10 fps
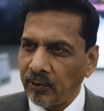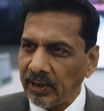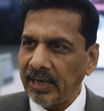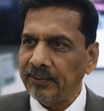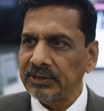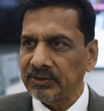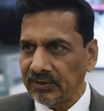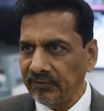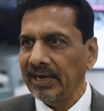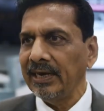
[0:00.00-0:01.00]
overlap is
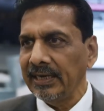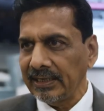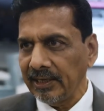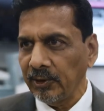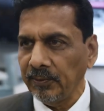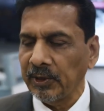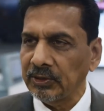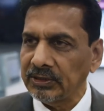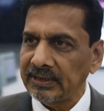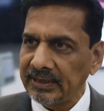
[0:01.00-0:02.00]
very little,
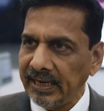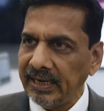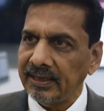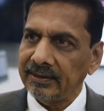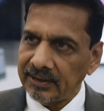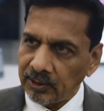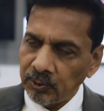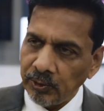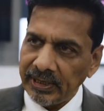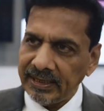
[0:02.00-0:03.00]
because they
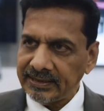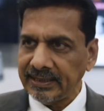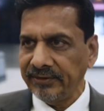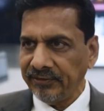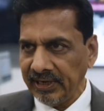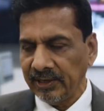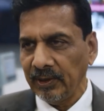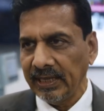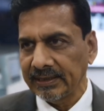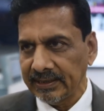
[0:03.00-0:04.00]
do address a different,
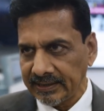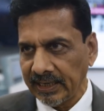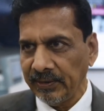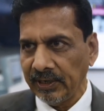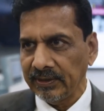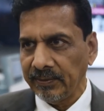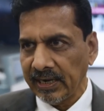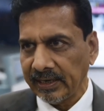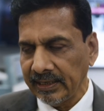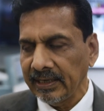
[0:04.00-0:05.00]
the segment of the
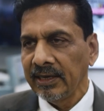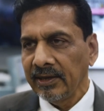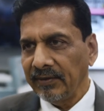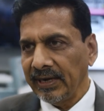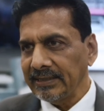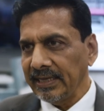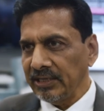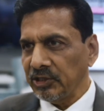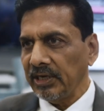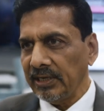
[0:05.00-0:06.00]
market, whereas the
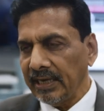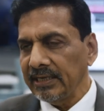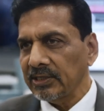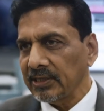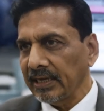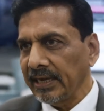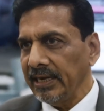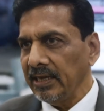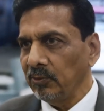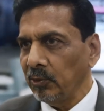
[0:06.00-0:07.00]
inkjet is
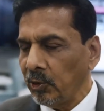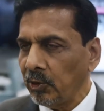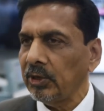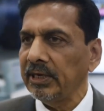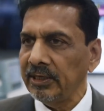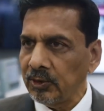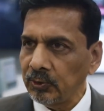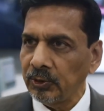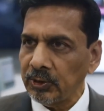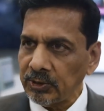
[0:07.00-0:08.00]
getting more
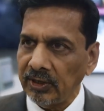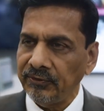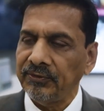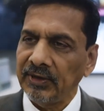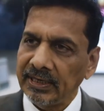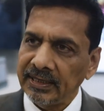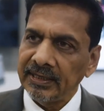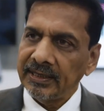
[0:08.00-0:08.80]
into, the